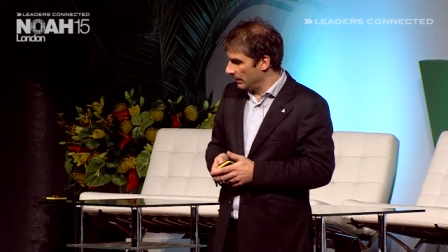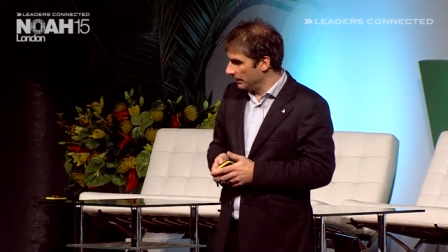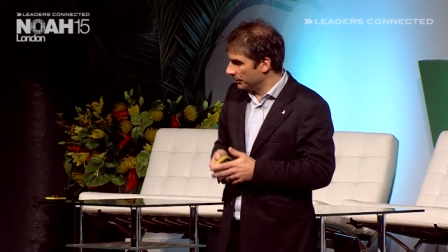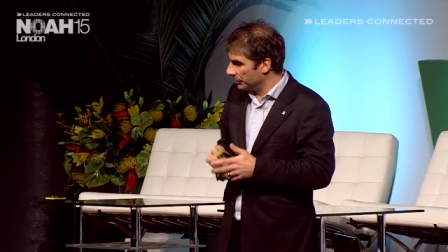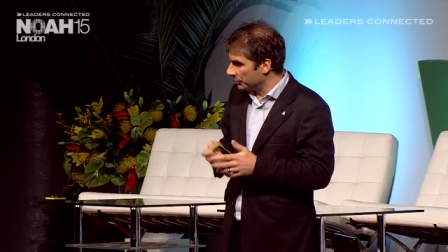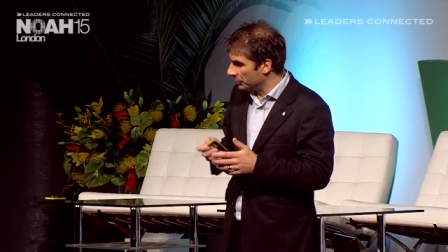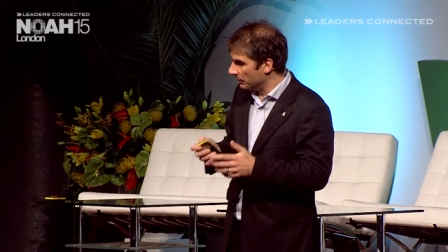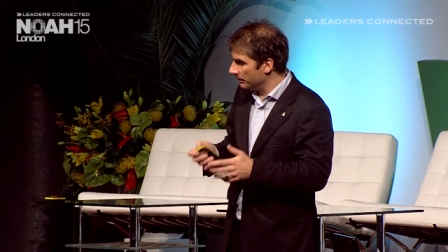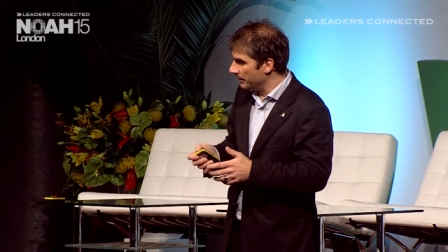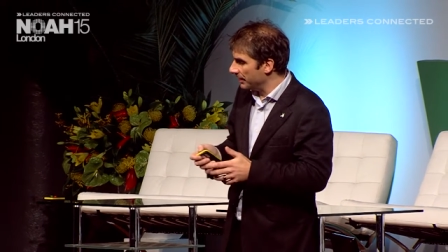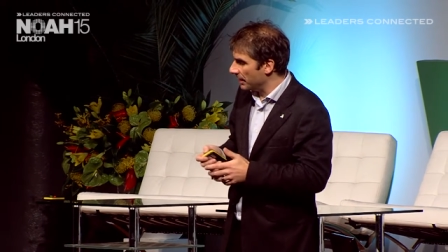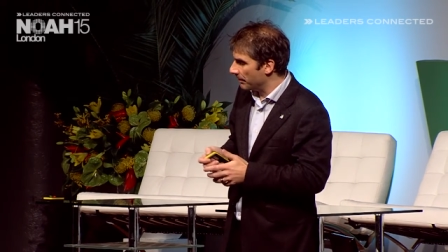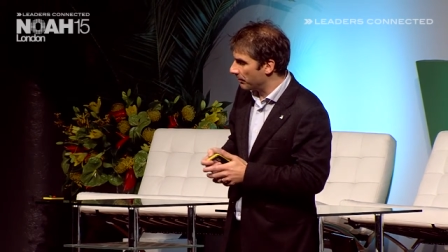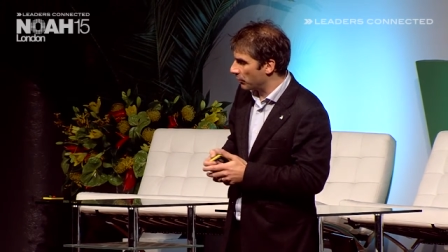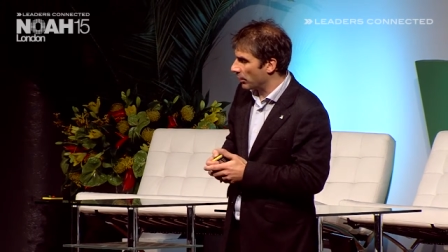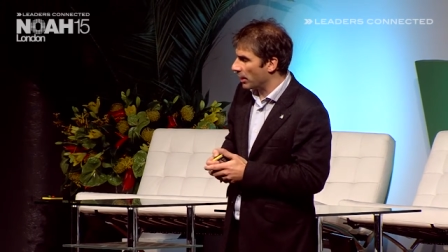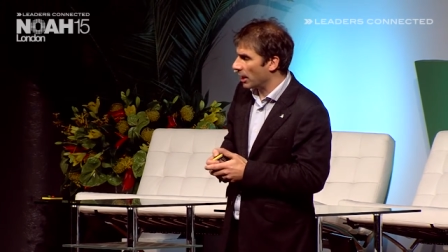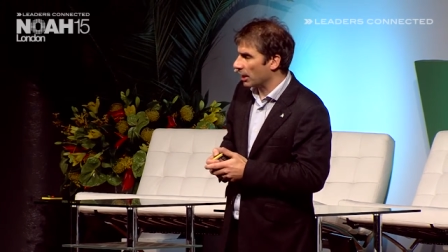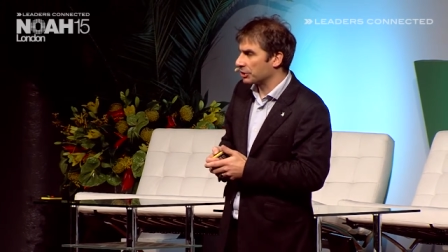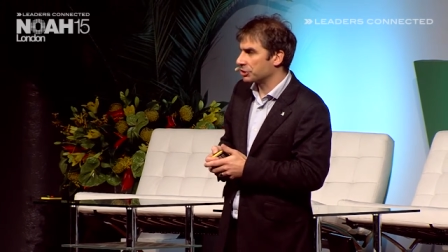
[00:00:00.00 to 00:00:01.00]
Digital media
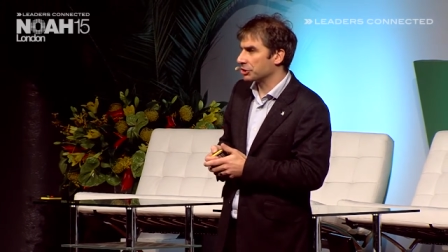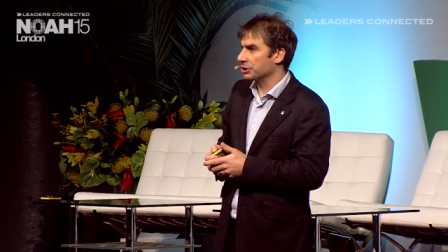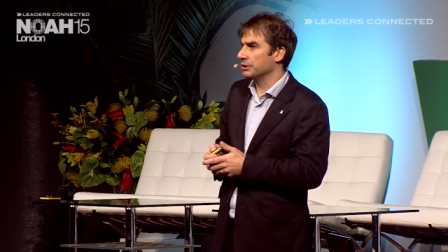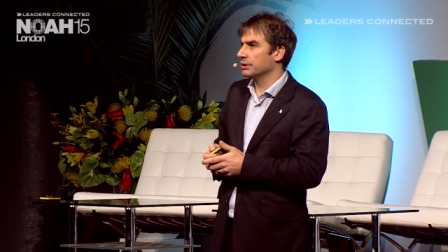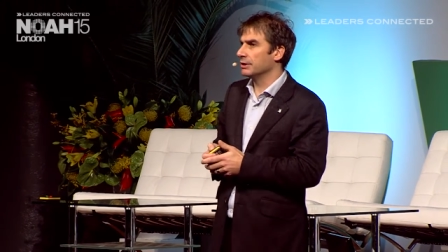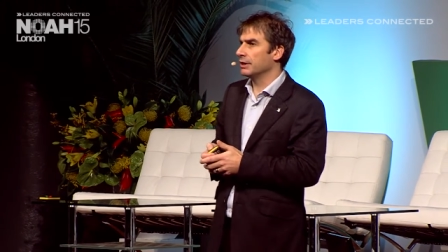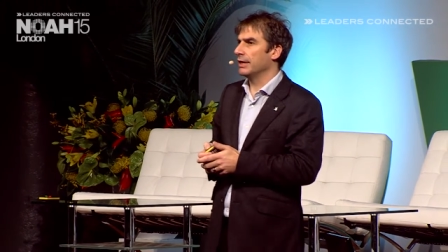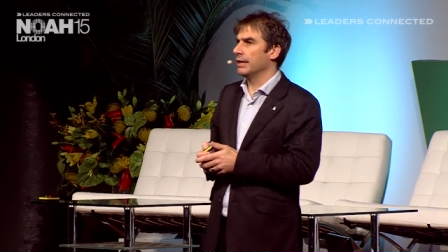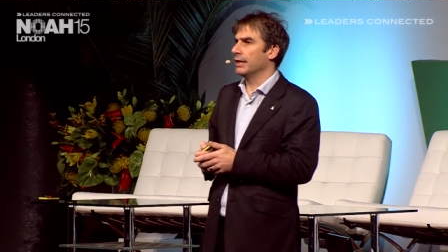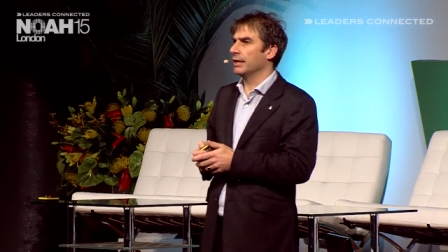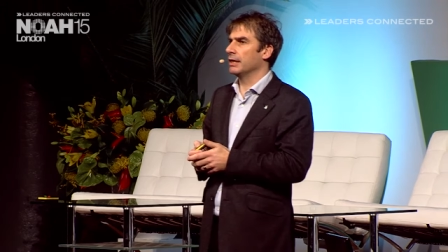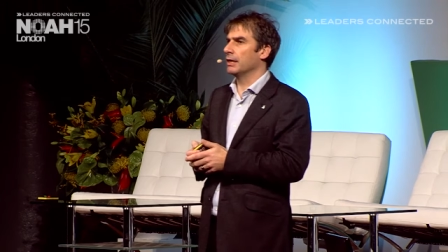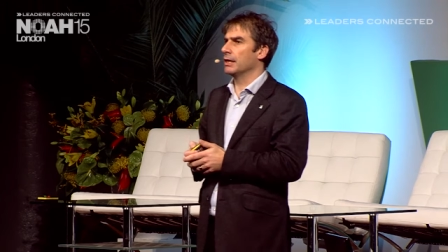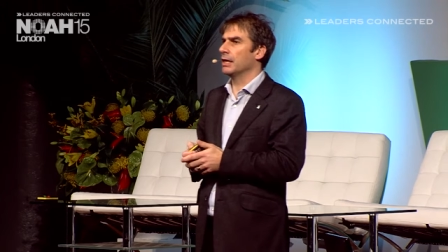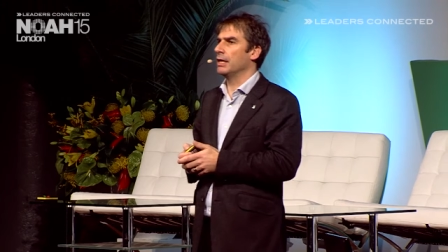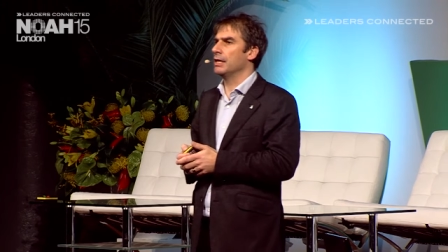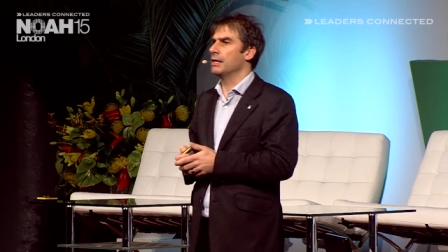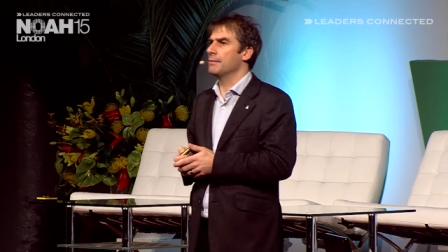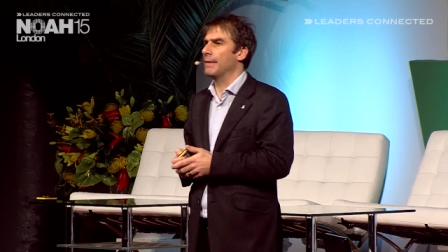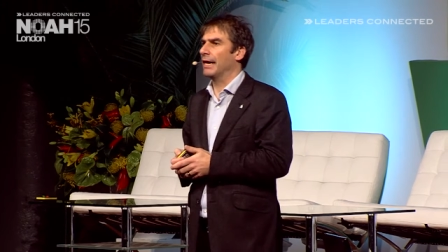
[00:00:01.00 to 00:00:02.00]
production in
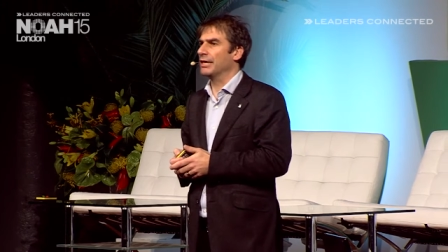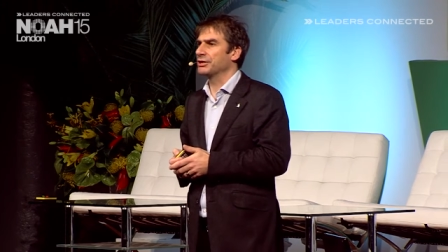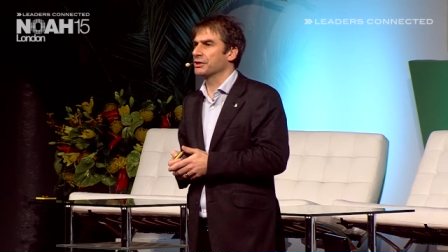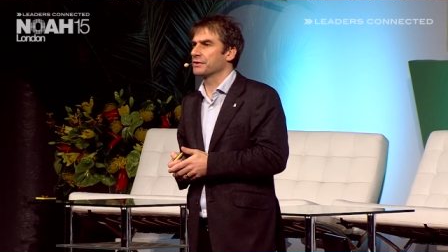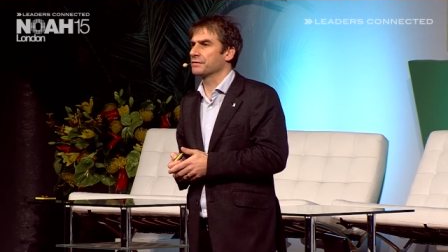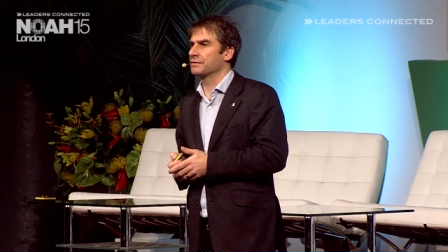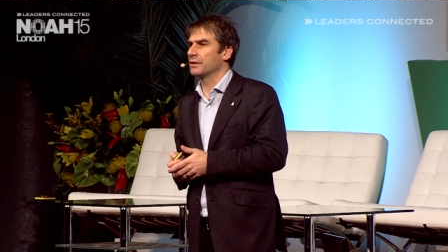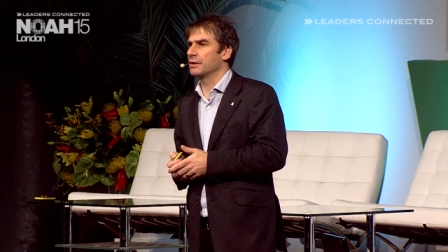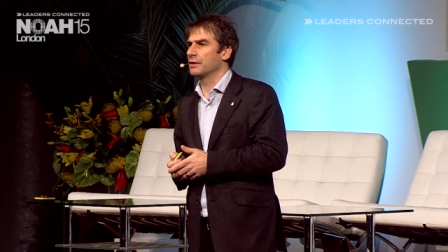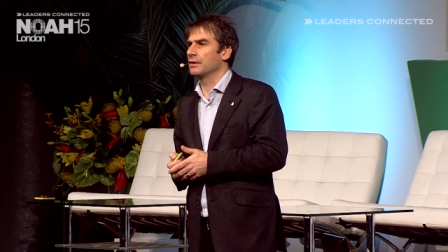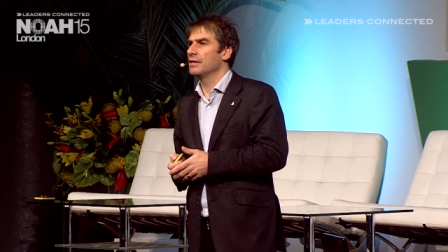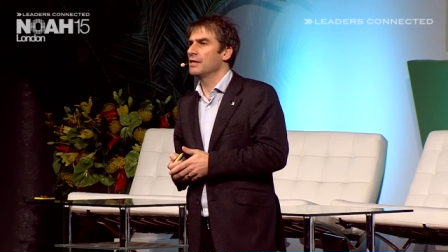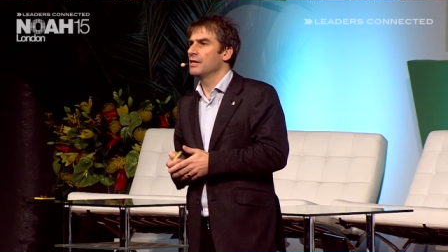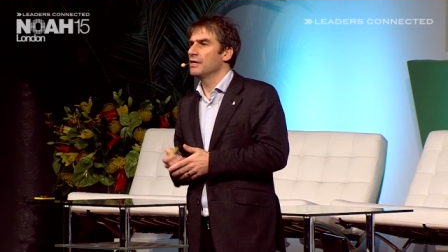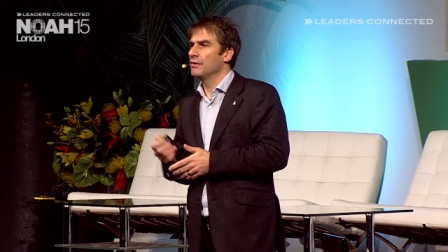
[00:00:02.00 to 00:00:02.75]
Manchester,